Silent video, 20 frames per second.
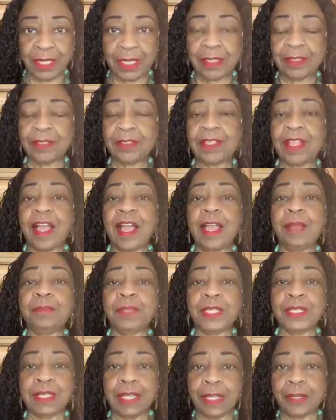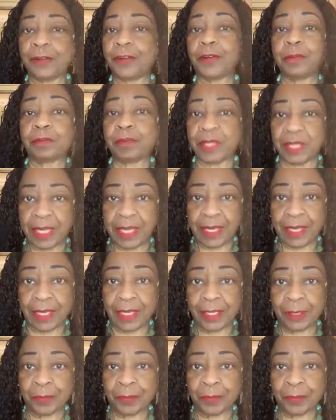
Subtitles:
It's time to let her play.